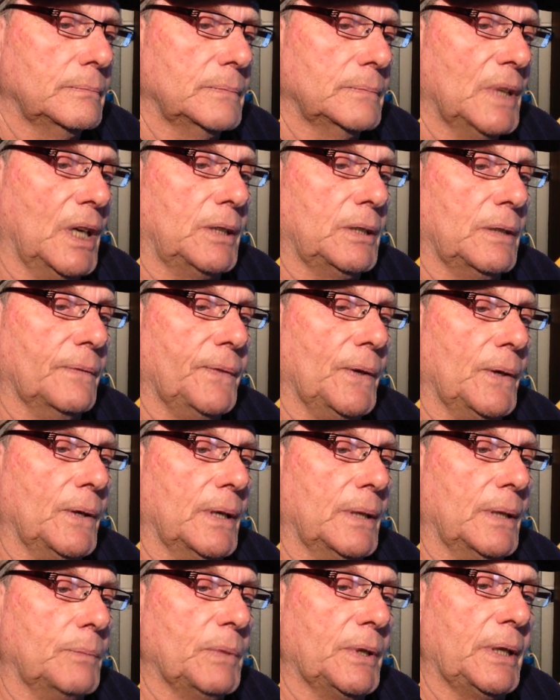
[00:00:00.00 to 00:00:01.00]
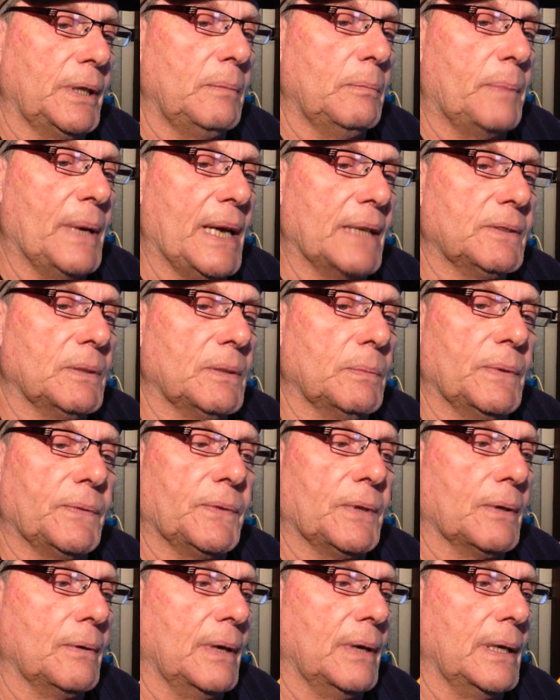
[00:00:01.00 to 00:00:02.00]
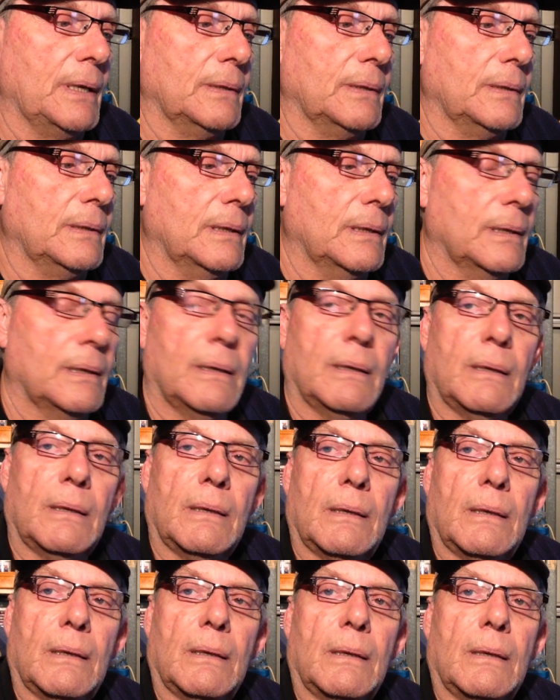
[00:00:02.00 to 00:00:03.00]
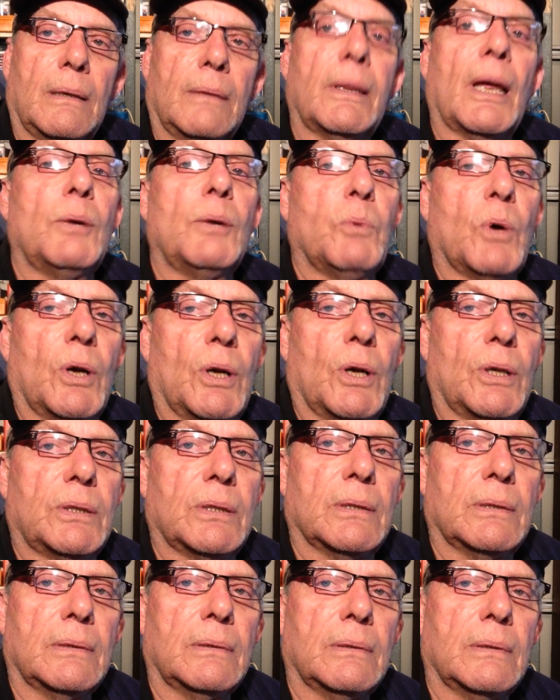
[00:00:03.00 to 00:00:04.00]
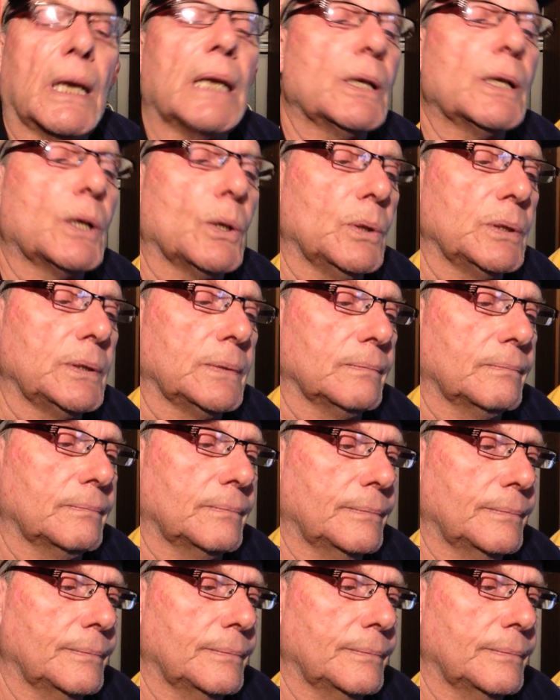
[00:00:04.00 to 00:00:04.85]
only to find when they impacted with the ground, they weren't and couldn't.